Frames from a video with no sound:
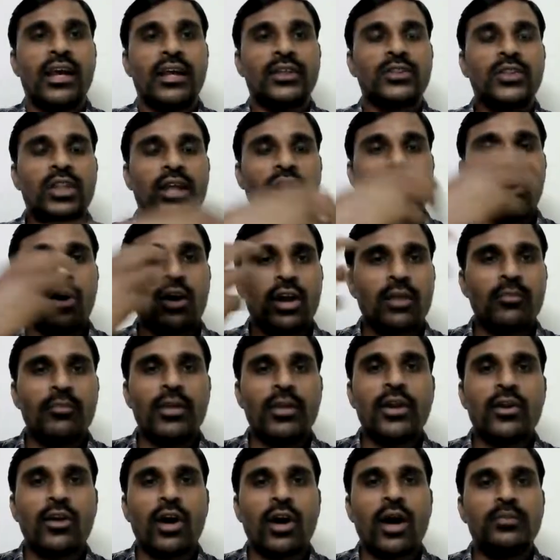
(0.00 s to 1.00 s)
So the
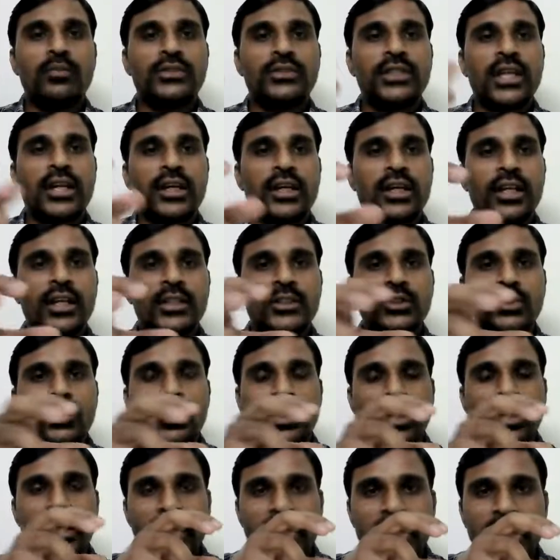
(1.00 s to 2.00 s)
government object is to
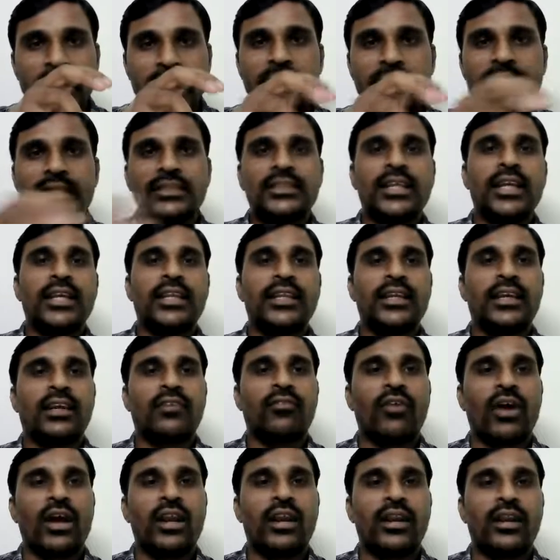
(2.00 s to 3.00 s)
decrease the
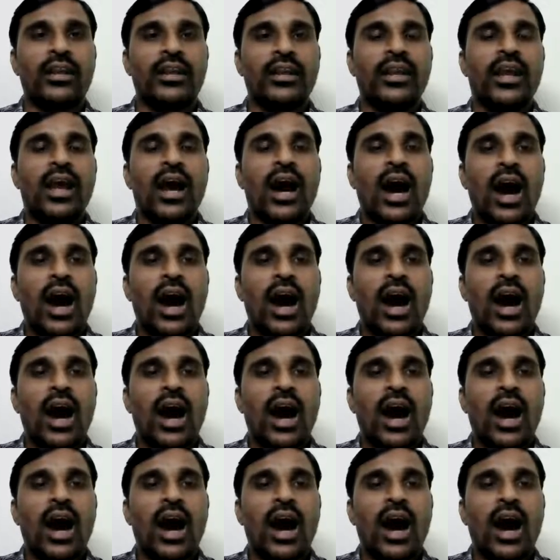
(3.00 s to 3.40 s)
inequality.